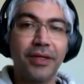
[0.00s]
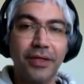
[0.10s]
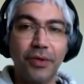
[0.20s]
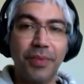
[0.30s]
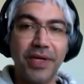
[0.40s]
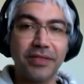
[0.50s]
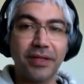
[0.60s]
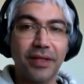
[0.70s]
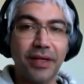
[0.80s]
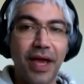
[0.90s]
you
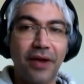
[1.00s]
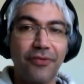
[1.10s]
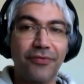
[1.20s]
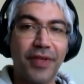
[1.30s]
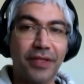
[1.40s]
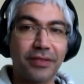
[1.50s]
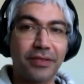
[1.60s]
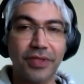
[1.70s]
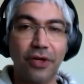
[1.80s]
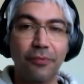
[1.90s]
basically have a
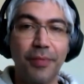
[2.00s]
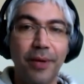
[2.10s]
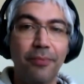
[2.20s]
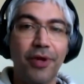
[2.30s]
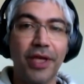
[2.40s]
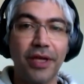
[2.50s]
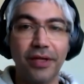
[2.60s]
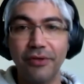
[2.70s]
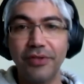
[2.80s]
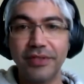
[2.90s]
fixed set of memory
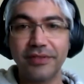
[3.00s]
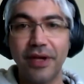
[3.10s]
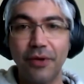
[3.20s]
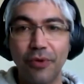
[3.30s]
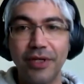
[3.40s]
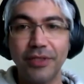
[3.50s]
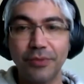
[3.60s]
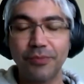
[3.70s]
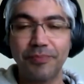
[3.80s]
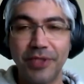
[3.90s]
and you decide what
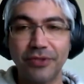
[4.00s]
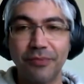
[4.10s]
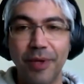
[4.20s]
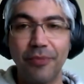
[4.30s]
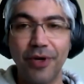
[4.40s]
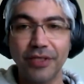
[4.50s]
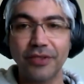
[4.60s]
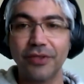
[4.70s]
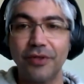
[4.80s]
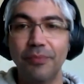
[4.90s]
each piece of memory
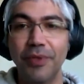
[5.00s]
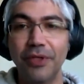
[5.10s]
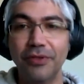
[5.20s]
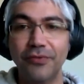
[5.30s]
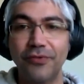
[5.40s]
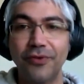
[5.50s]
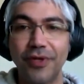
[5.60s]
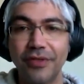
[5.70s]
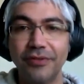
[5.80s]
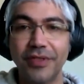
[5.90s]
is going to be used
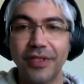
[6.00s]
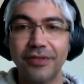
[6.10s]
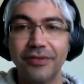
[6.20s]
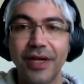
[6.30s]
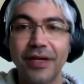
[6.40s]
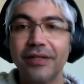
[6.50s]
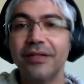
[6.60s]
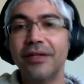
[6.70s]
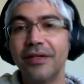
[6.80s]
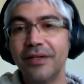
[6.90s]
for and you stick to that.
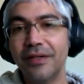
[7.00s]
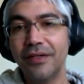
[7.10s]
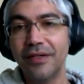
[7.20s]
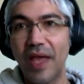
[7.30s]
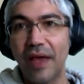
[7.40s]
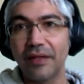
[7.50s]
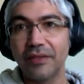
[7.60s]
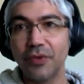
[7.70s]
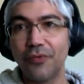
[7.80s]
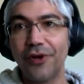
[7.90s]
And
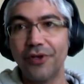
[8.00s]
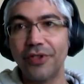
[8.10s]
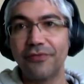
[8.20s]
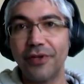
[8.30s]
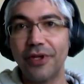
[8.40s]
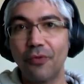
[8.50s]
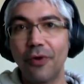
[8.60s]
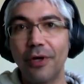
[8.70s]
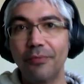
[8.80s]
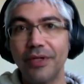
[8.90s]
it's a very different
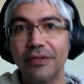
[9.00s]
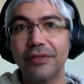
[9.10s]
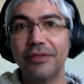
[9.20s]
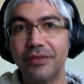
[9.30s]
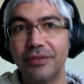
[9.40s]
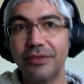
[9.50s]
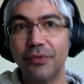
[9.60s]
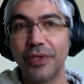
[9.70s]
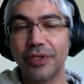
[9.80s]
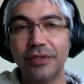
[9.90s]
environment to
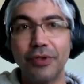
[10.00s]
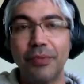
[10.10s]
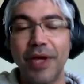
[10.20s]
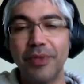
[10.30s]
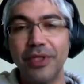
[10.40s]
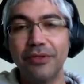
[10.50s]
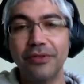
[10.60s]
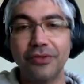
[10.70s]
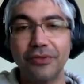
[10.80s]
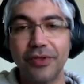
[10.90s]
what you might be
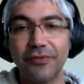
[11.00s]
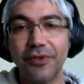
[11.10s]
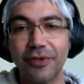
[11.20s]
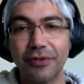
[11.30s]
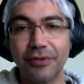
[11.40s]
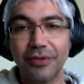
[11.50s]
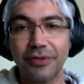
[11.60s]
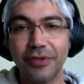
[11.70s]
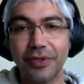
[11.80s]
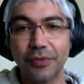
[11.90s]
used to if you're
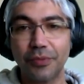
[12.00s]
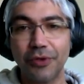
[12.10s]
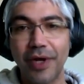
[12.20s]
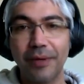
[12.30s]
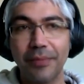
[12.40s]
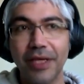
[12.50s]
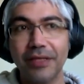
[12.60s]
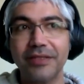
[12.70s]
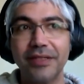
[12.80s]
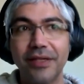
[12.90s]
just programming
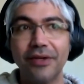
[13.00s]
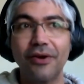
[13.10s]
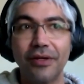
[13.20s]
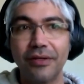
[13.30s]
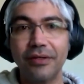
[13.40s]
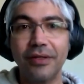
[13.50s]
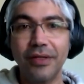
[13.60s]
in C on a